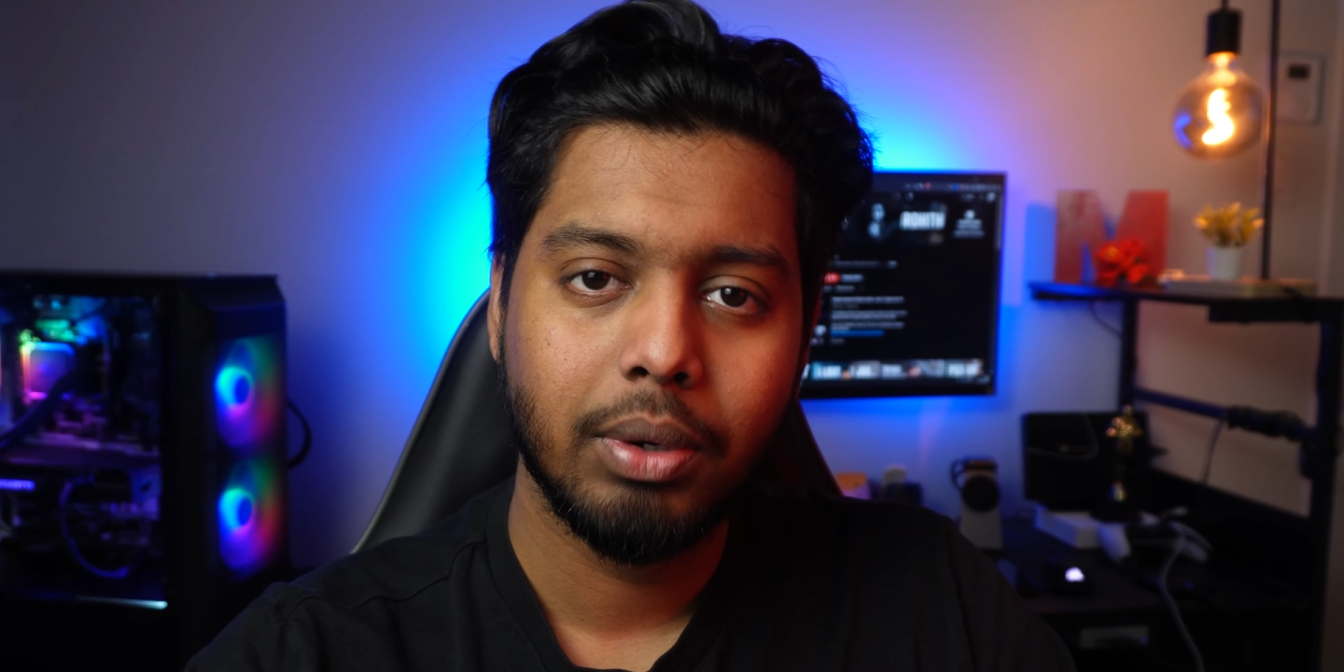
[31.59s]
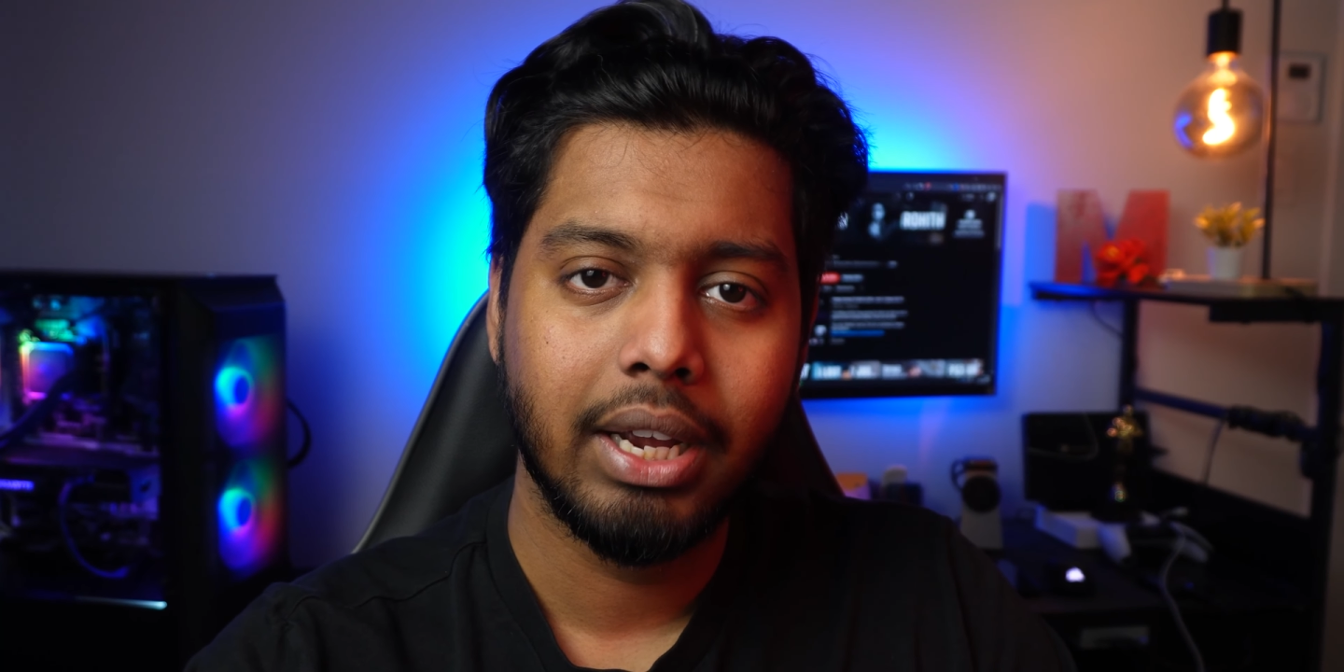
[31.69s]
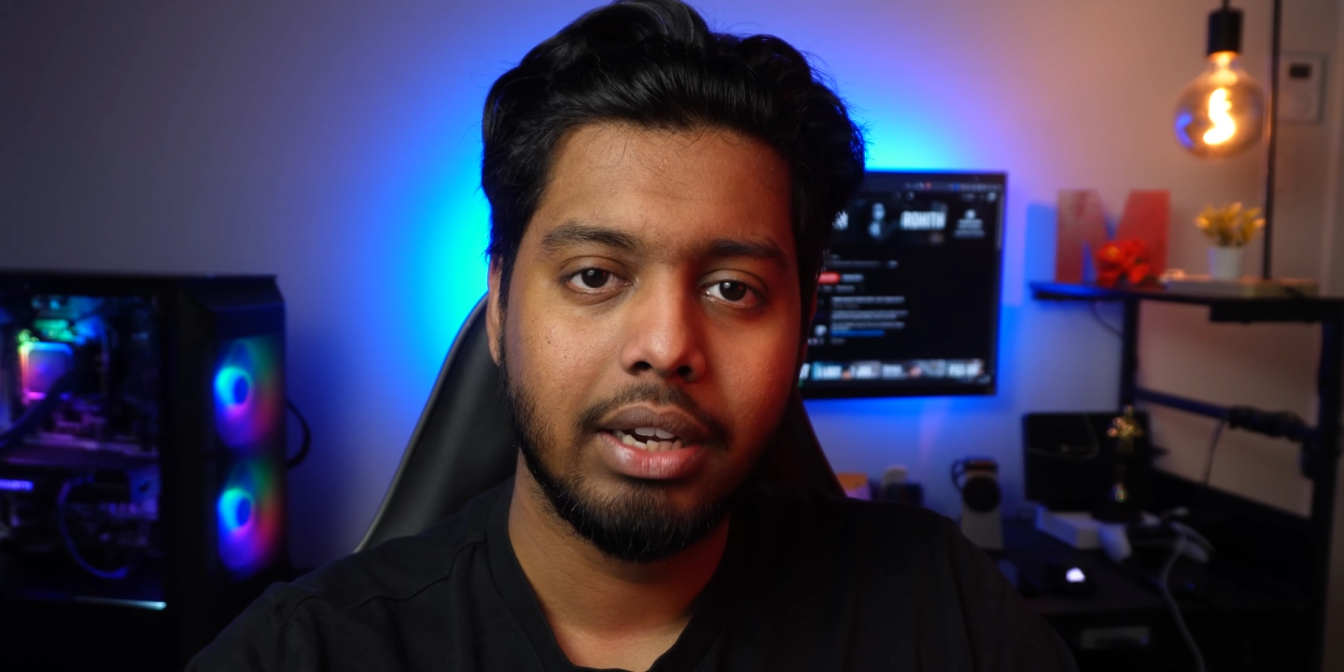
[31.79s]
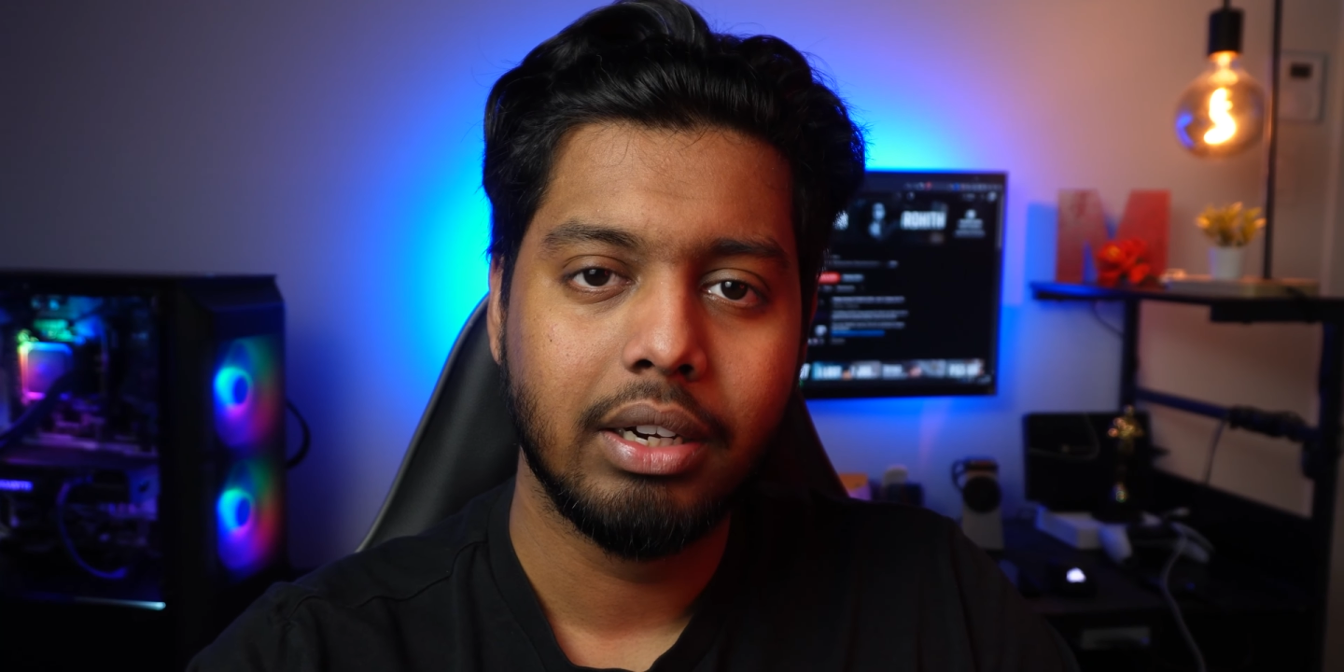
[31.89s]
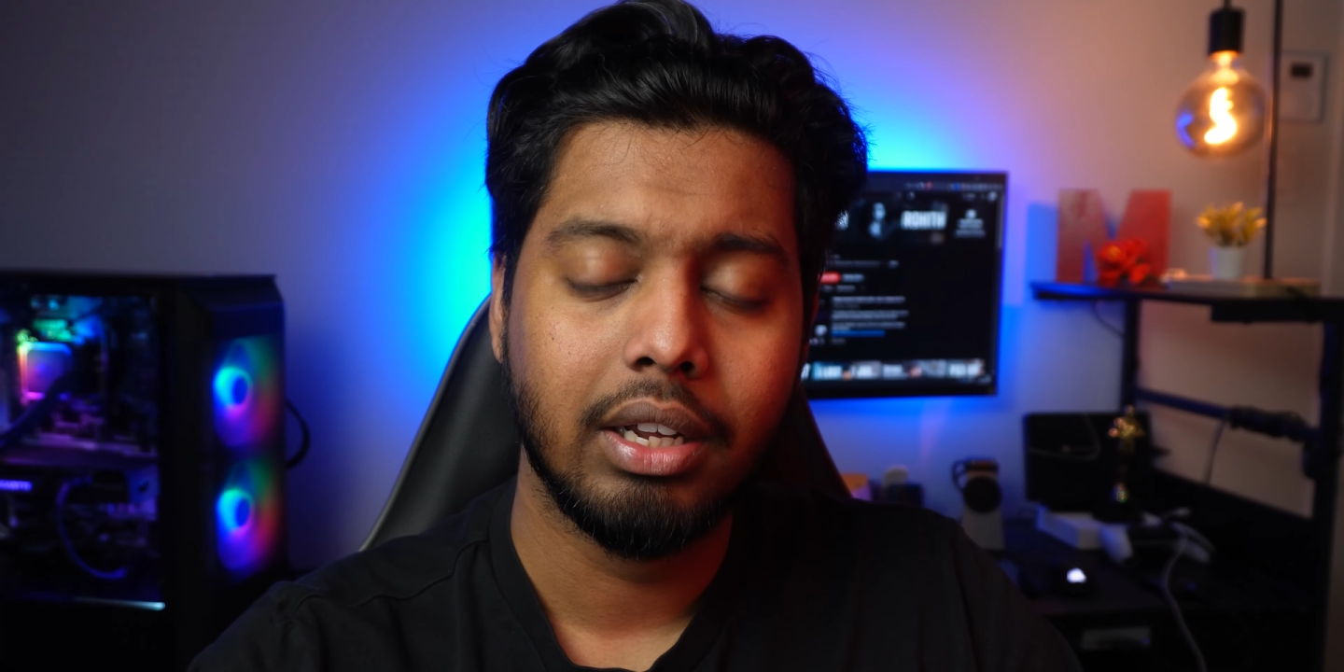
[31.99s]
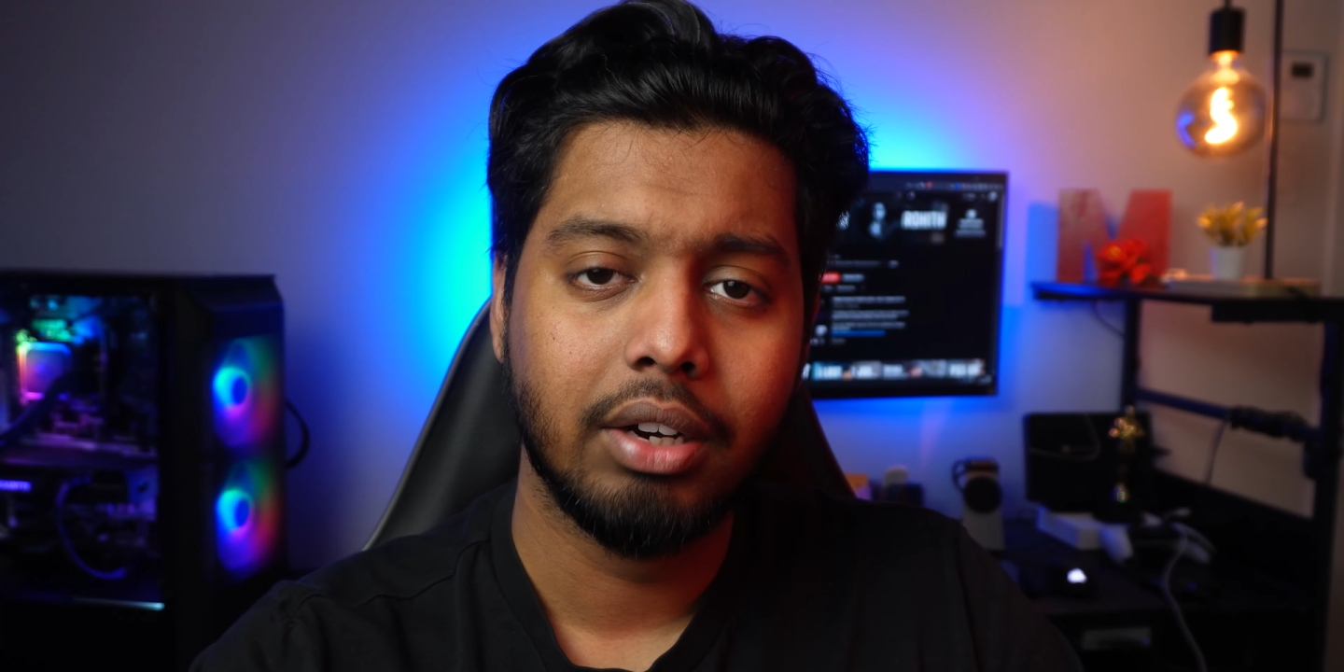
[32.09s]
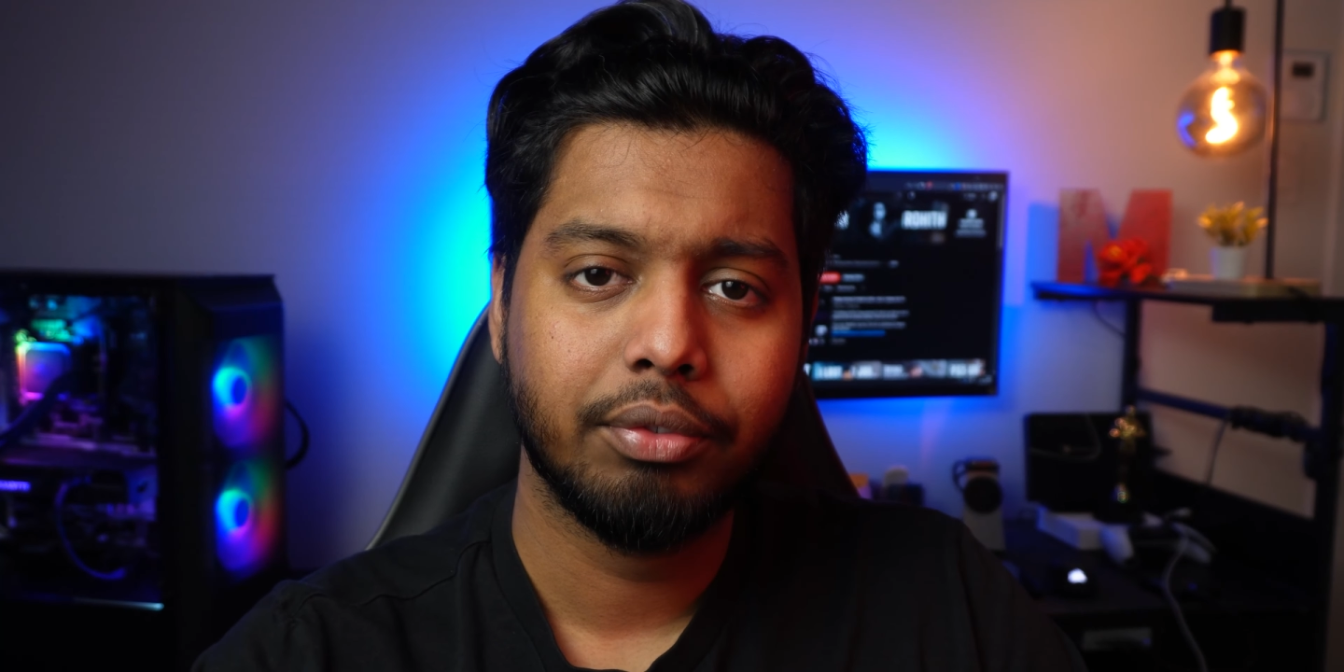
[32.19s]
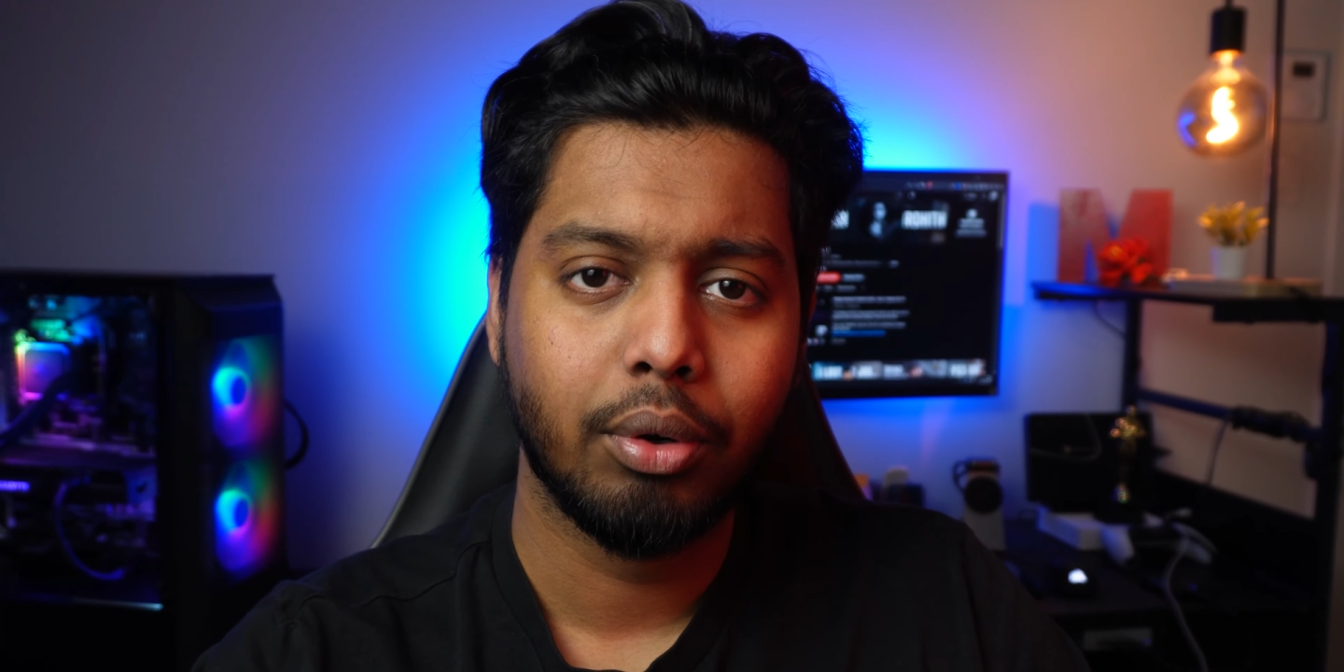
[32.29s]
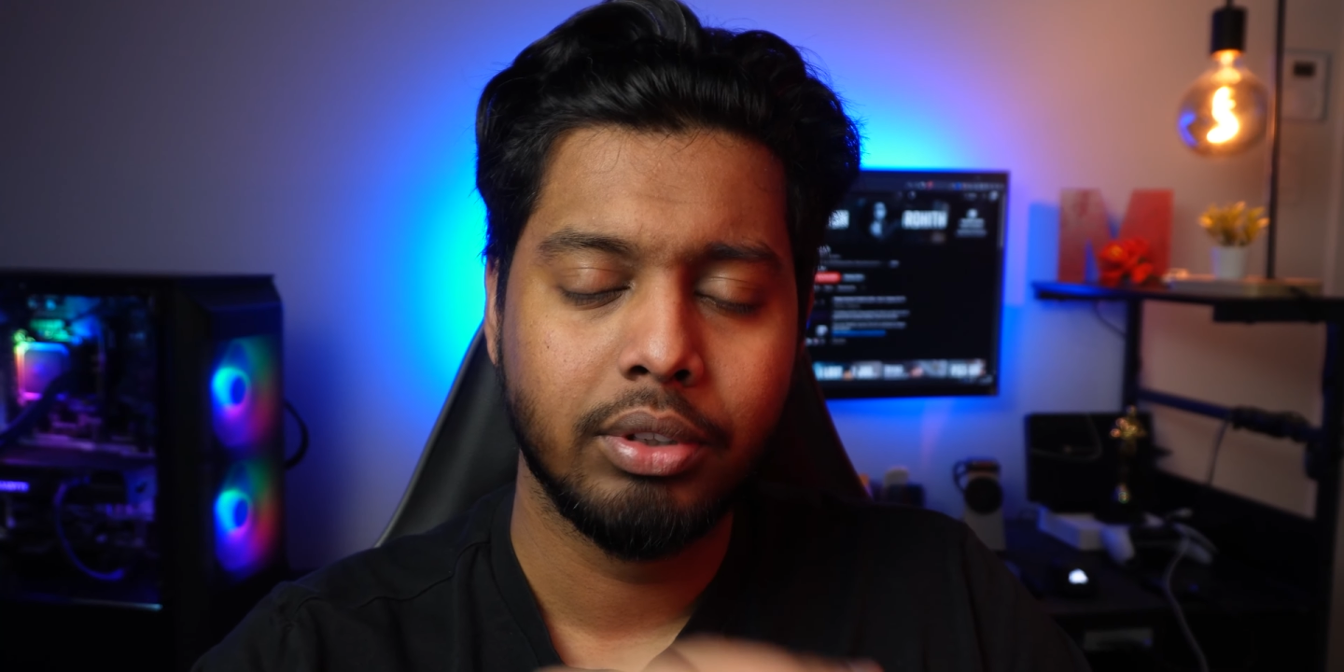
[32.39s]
And for